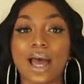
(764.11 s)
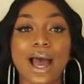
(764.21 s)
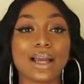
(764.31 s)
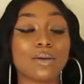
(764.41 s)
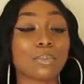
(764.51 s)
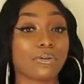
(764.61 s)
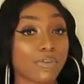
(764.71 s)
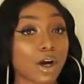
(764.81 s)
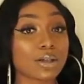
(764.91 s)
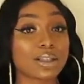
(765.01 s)
I
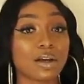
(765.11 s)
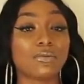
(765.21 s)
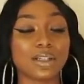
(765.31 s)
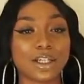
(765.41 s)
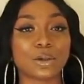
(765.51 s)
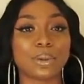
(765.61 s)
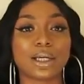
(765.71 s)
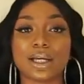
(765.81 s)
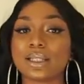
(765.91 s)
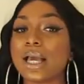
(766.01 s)
prefer self-lender
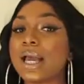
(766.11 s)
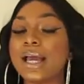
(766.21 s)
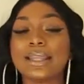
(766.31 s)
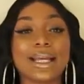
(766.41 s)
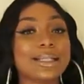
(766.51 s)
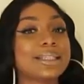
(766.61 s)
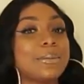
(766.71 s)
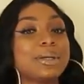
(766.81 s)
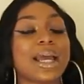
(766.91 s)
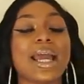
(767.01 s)
because they
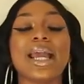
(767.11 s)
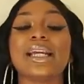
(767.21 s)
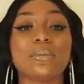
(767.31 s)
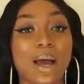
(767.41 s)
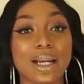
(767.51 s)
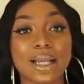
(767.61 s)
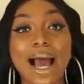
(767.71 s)
accept anybody.